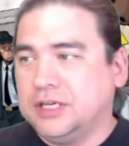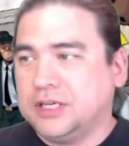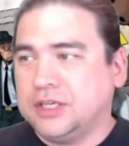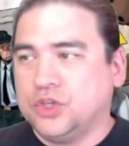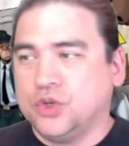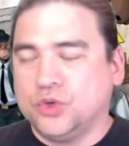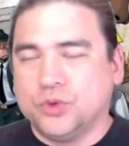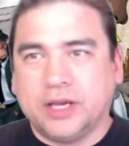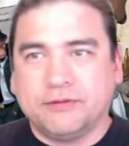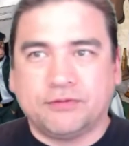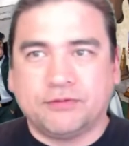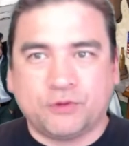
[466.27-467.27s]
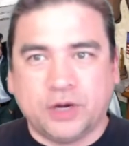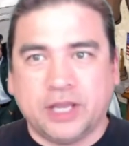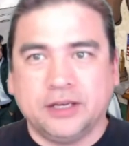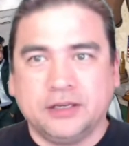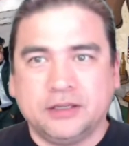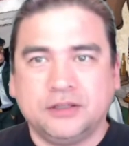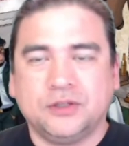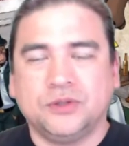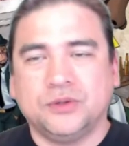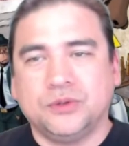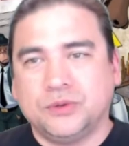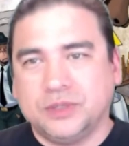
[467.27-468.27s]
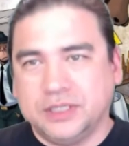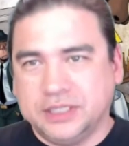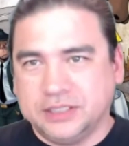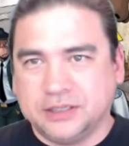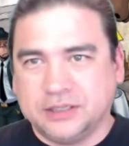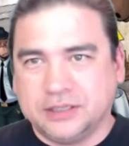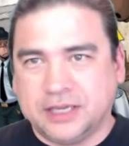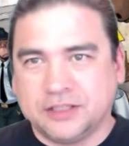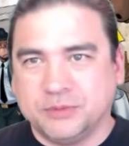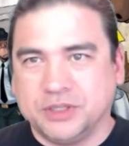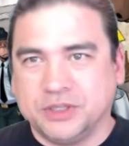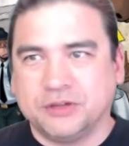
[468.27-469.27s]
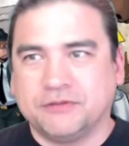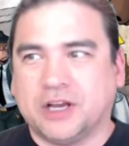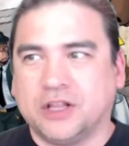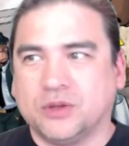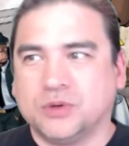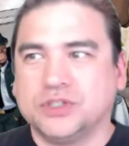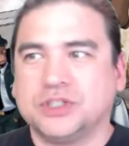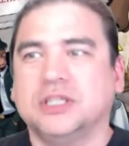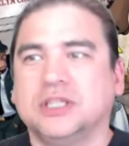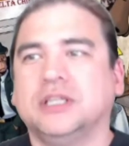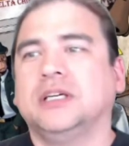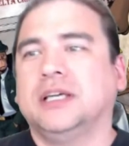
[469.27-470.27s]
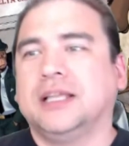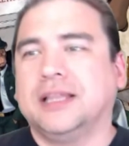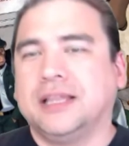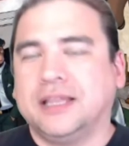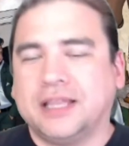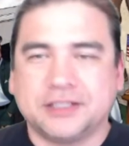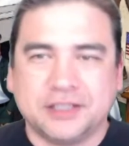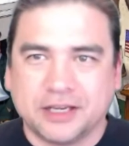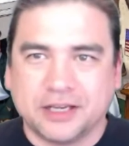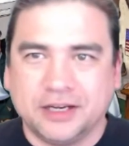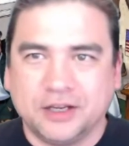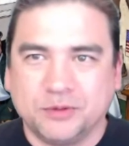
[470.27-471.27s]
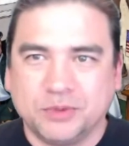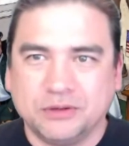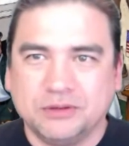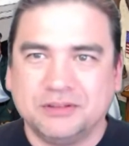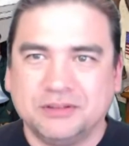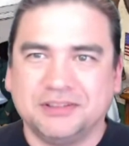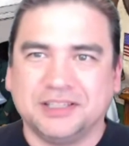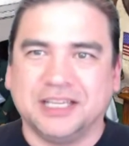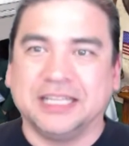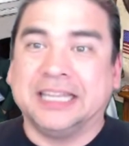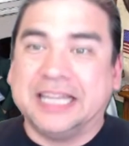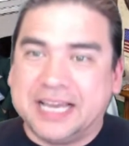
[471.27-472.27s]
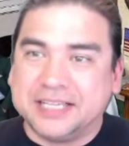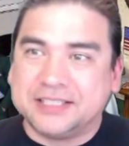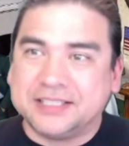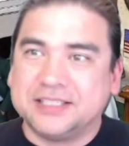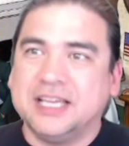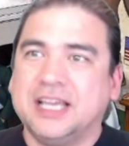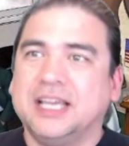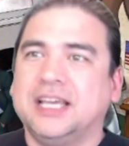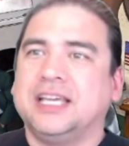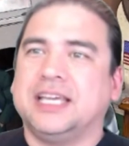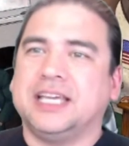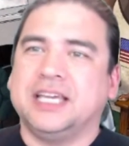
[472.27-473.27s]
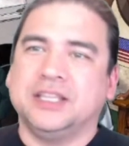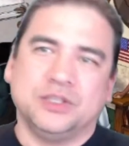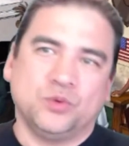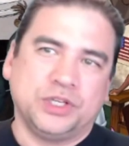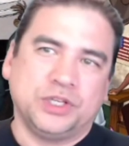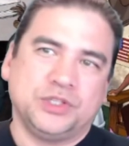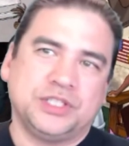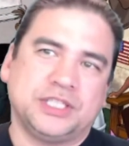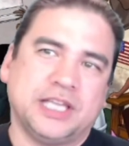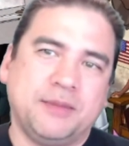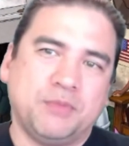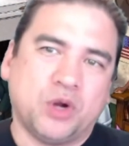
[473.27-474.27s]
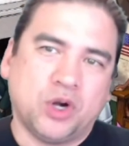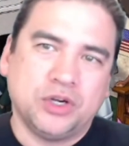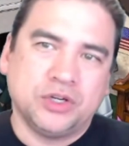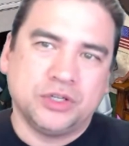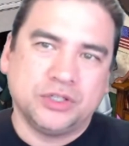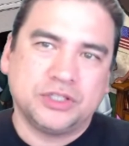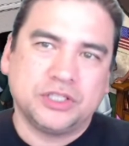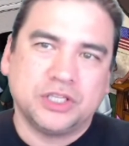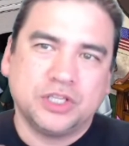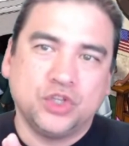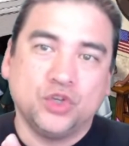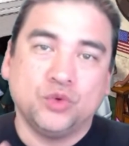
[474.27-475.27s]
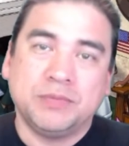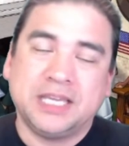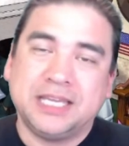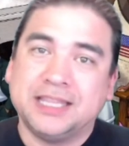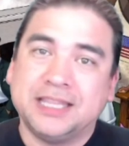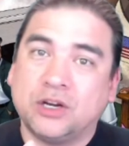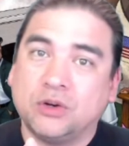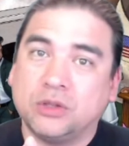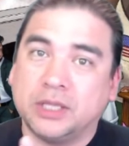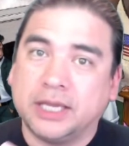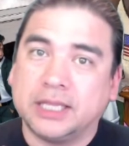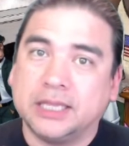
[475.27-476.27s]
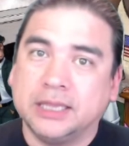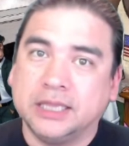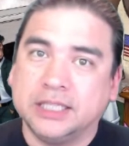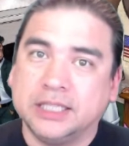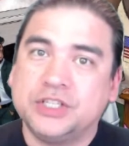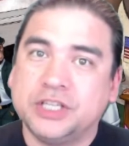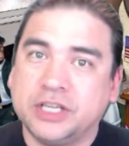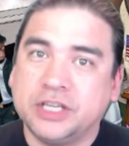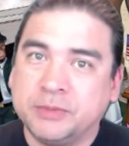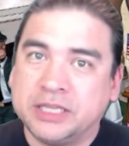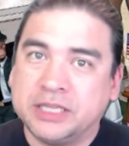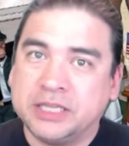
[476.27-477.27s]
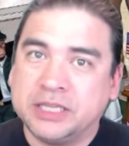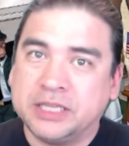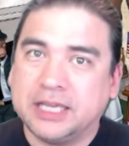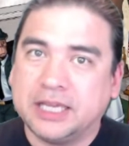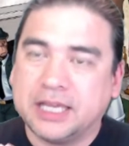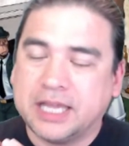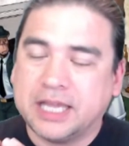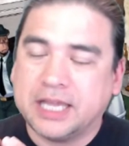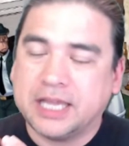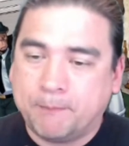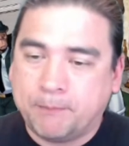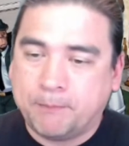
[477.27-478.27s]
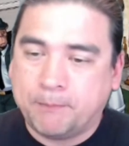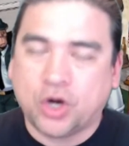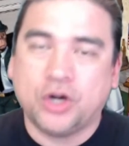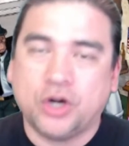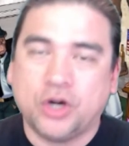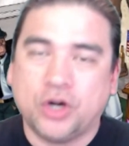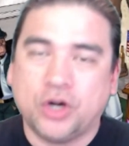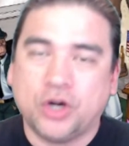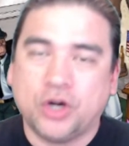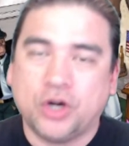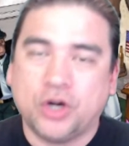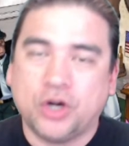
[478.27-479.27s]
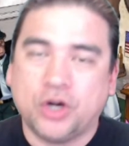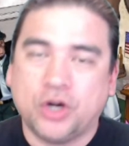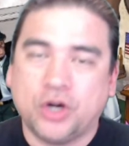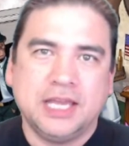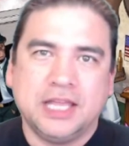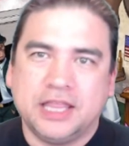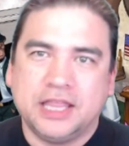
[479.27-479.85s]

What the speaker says: you have a friend who has 1 million followers, that's not going to help you, unless when you say partners, you mean they're like legitimately partnering with you. They